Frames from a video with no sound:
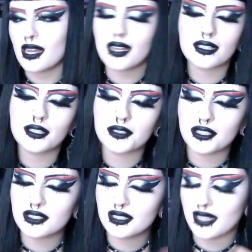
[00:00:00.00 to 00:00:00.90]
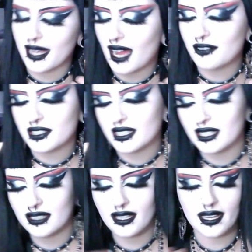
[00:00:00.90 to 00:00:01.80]
I don't know, they're, like,
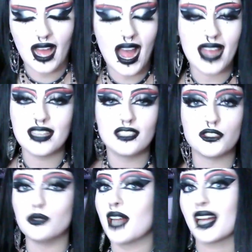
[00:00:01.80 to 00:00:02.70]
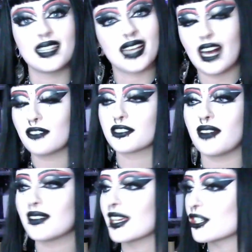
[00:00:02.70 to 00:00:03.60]
obviously, like, I do not like e.l.f.'s
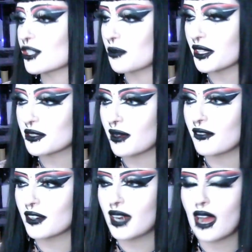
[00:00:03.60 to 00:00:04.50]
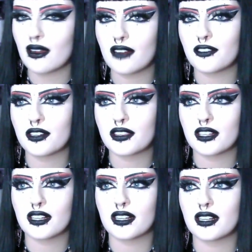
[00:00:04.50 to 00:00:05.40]
foundation whatsoever, however,
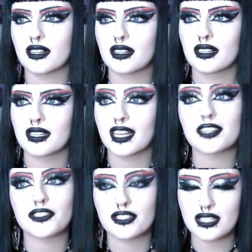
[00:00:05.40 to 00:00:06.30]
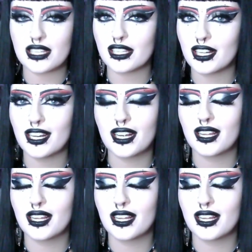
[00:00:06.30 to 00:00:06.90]
their concealer